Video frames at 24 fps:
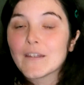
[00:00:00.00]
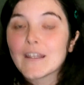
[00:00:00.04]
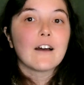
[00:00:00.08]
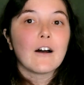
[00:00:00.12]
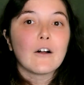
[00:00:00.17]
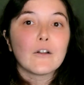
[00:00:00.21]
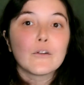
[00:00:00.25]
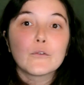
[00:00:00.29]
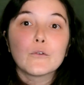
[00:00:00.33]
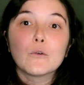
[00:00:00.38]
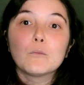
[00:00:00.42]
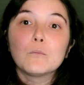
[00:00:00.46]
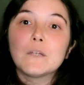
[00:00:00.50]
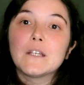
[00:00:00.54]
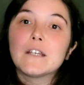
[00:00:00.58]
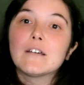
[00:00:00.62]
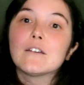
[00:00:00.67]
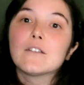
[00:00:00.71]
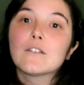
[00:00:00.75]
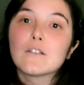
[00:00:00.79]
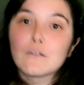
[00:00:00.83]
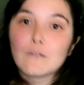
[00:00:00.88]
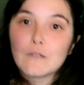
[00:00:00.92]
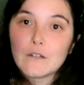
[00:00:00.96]
Also,
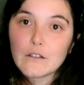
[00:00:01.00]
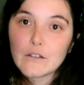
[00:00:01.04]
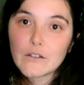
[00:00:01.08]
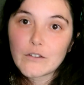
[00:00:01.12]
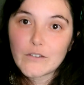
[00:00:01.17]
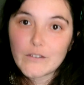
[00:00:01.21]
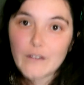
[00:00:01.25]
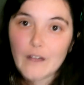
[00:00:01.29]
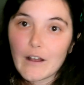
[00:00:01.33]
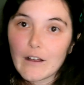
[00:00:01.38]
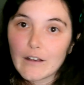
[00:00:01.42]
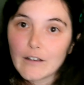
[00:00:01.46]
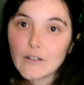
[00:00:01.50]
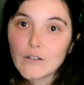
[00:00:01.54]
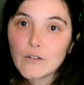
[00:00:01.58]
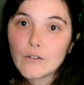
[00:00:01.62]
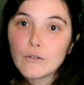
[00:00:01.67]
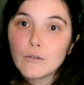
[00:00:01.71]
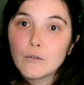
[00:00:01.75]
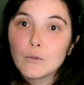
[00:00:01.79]
because of their size,